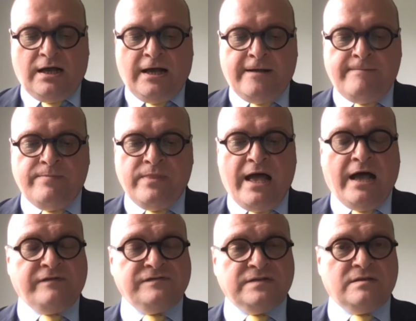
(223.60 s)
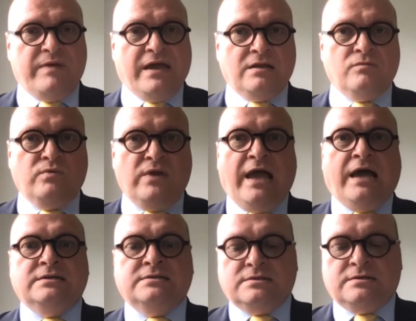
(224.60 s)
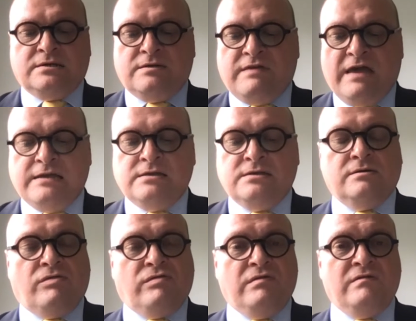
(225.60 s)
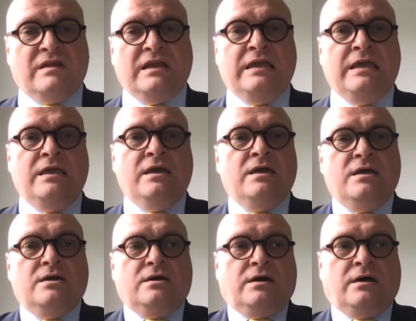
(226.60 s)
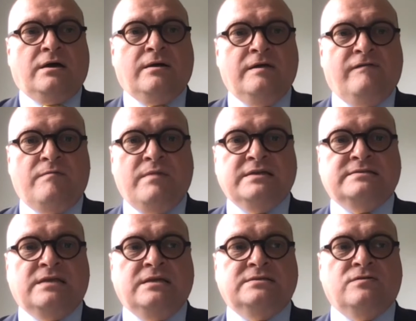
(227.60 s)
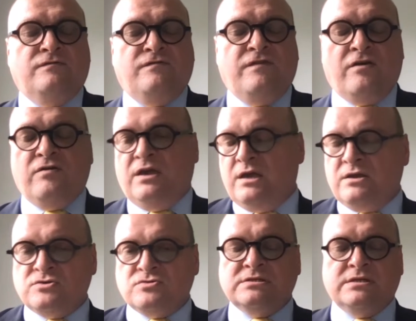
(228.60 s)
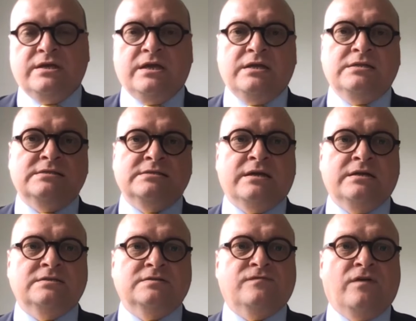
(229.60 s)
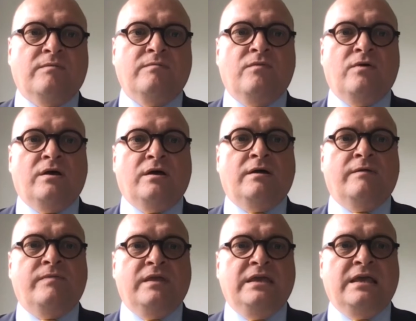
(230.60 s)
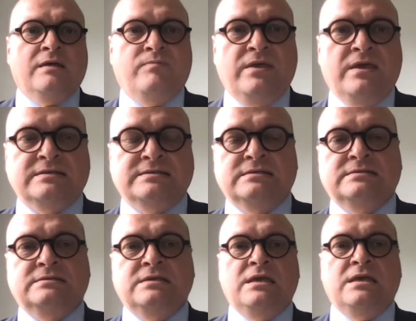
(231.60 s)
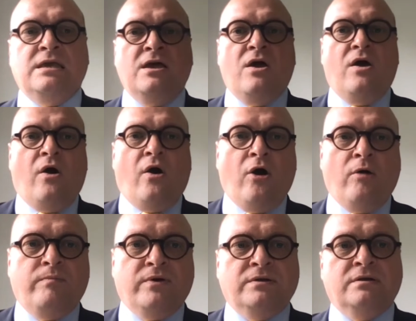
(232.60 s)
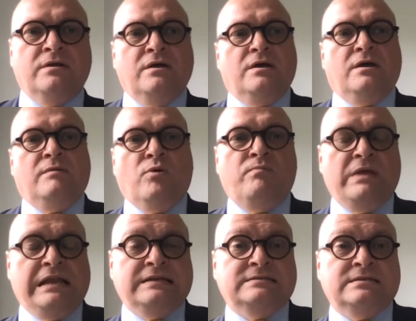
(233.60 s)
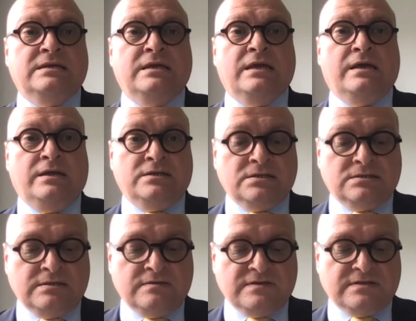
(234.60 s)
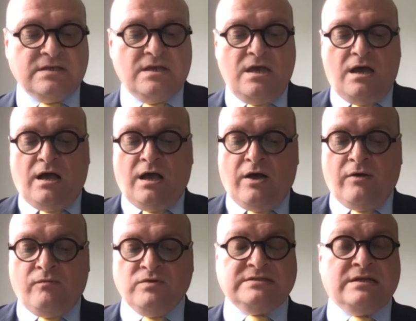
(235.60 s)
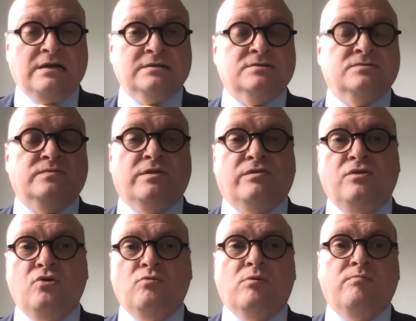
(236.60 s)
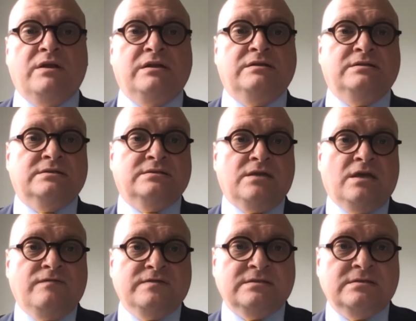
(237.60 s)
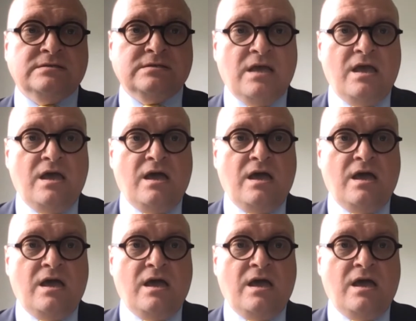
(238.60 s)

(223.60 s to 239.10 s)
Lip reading: After the panel, we had then 3, if I may say so, very interesting insights from EIP-SCC urban mobility initiatives. We started with new mobility services.